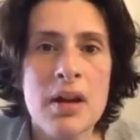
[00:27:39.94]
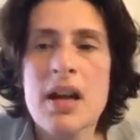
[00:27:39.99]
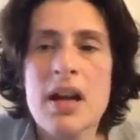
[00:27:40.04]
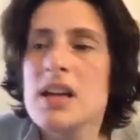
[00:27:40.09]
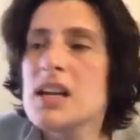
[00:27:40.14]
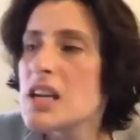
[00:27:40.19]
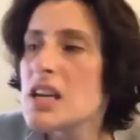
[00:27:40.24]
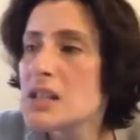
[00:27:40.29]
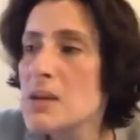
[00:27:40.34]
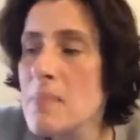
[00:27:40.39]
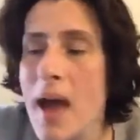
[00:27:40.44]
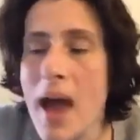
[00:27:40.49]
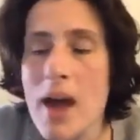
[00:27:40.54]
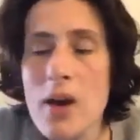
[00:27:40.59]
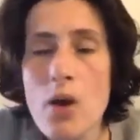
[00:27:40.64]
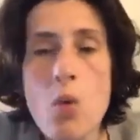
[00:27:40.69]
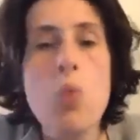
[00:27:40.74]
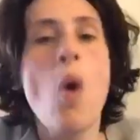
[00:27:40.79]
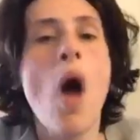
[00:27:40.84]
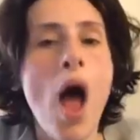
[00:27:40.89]
It doesn't matter
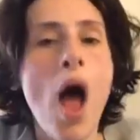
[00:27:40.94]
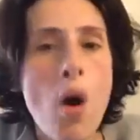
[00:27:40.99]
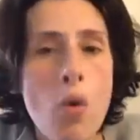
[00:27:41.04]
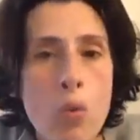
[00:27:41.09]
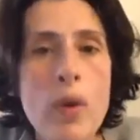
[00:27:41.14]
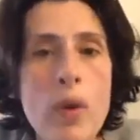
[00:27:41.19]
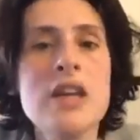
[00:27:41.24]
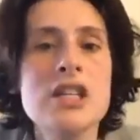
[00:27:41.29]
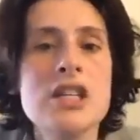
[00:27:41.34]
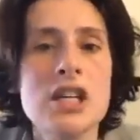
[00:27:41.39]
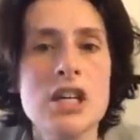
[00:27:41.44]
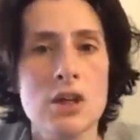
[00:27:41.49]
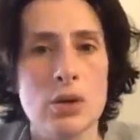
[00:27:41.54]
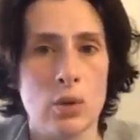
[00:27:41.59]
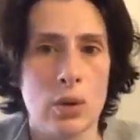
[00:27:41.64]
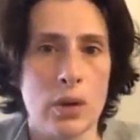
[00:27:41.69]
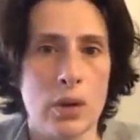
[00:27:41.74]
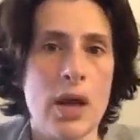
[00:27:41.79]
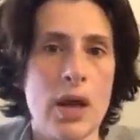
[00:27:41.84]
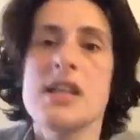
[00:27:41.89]
what we
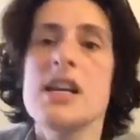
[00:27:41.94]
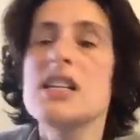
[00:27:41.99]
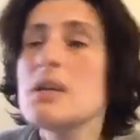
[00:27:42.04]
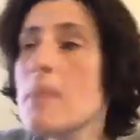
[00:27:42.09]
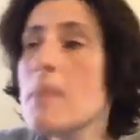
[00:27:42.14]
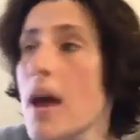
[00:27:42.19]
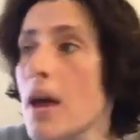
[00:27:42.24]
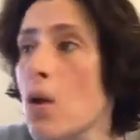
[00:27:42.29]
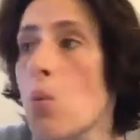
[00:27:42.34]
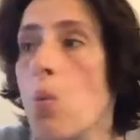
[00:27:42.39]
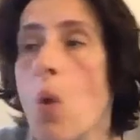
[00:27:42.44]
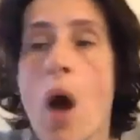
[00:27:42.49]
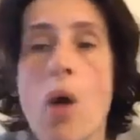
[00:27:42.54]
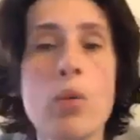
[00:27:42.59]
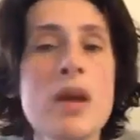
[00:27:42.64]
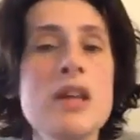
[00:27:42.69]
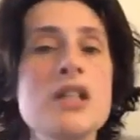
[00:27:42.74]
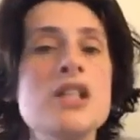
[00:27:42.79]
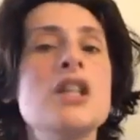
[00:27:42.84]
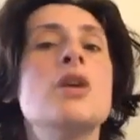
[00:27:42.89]
do. It doesn't matter what
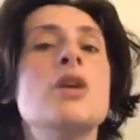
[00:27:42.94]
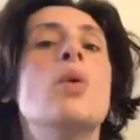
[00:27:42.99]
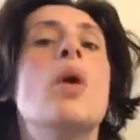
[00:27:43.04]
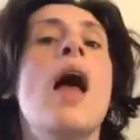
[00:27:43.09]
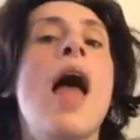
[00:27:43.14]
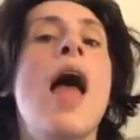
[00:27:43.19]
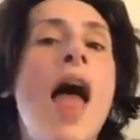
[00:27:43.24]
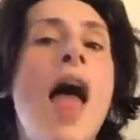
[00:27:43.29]
we do.